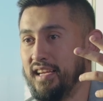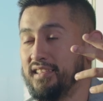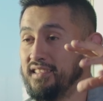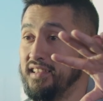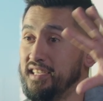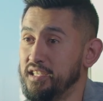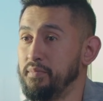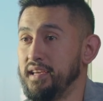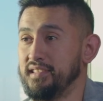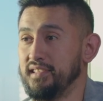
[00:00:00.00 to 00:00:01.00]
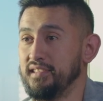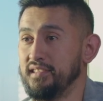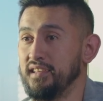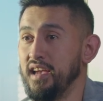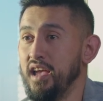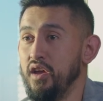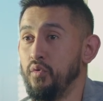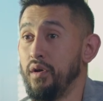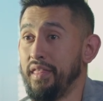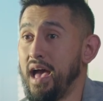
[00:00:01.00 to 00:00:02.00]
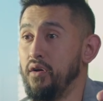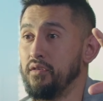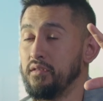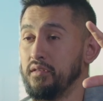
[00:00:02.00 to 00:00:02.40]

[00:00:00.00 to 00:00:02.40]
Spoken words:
into these spaces without